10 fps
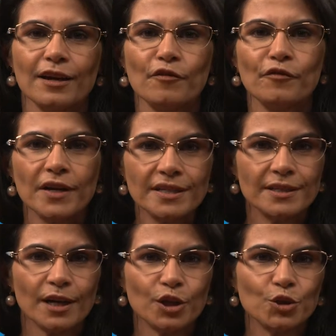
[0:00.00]

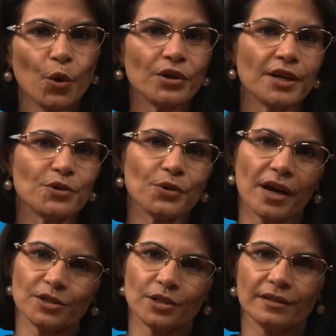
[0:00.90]
First, a short
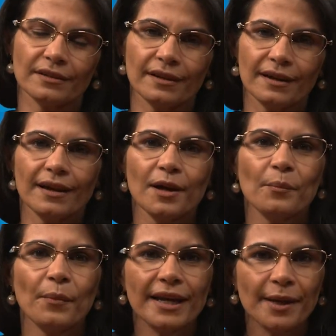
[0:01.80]
introduction.
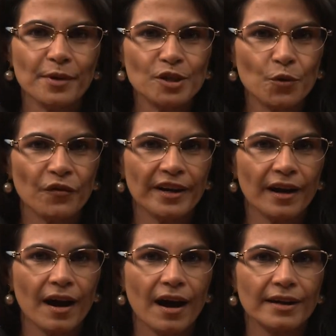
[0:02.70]
My name is Novera
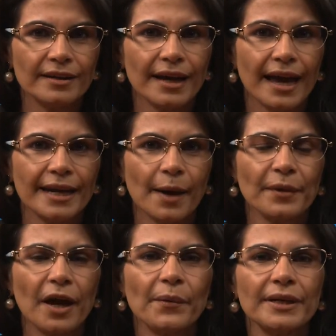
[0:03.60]
Khan, and I'm
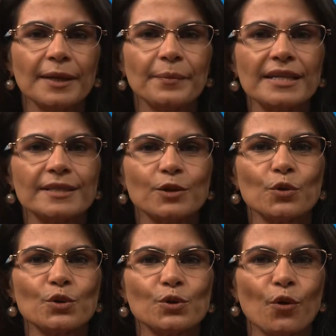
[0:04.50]
currently based in
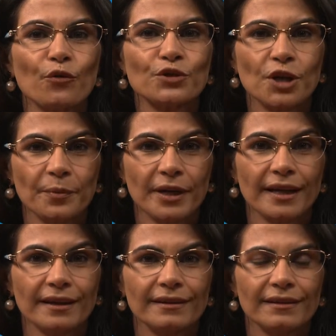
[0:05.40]
Düsseldorf,
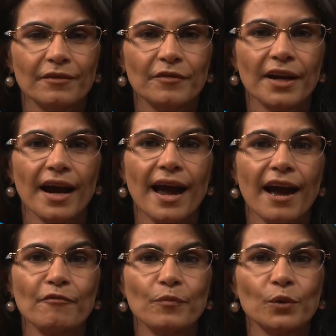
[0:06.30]
Germany, where I
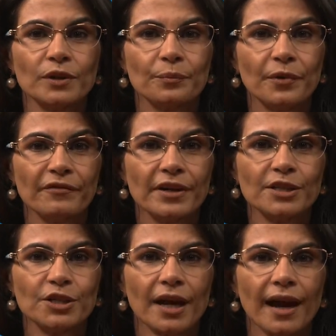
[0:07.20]
have both the
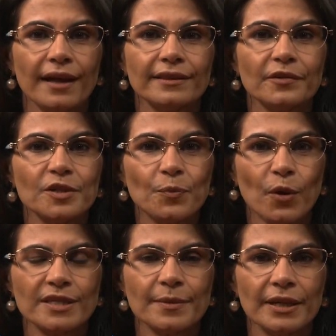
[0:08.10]
privilege and the
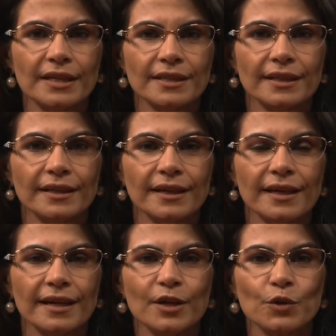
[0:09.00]
responsibility
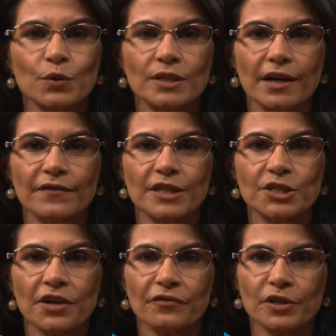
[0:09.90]
to serve as
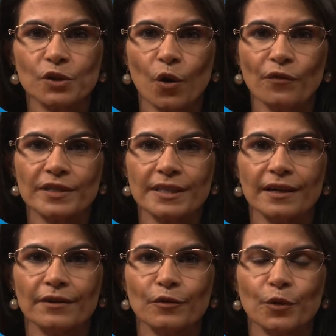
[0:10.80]
Chief Risk
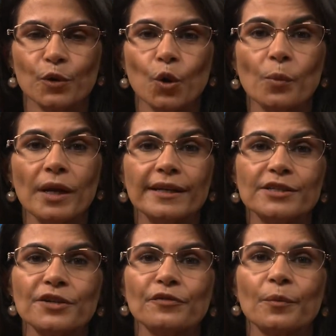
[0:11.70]
Officer for a global
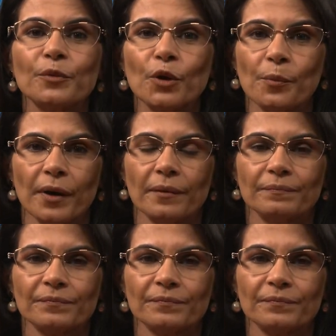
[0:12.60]
energy firm, Uniper.